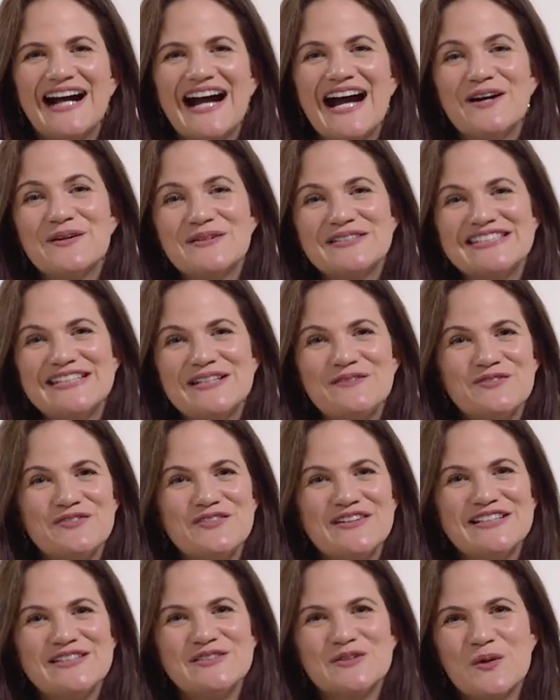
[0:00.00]
Our
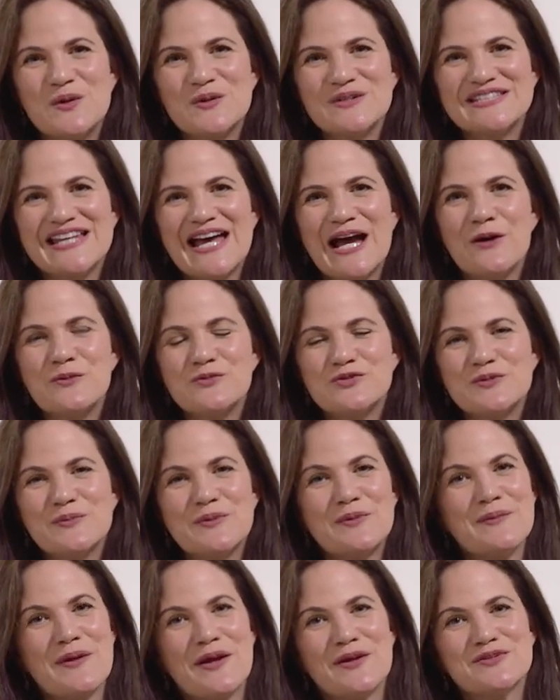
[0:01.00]
seam-free socks help to
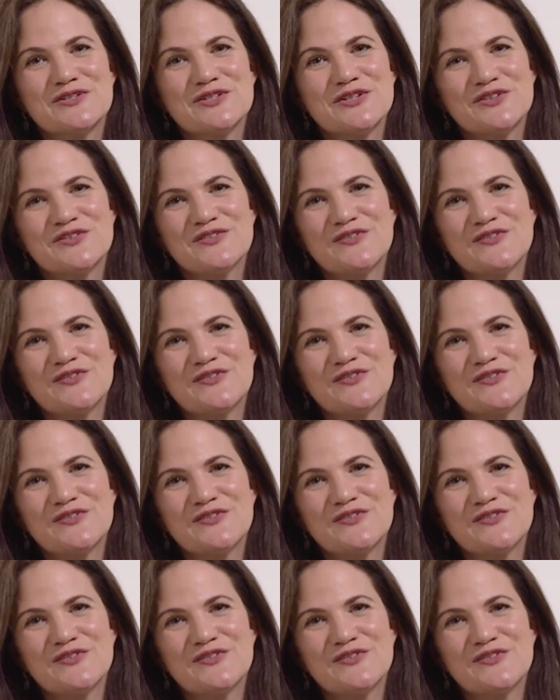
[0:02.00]
promote good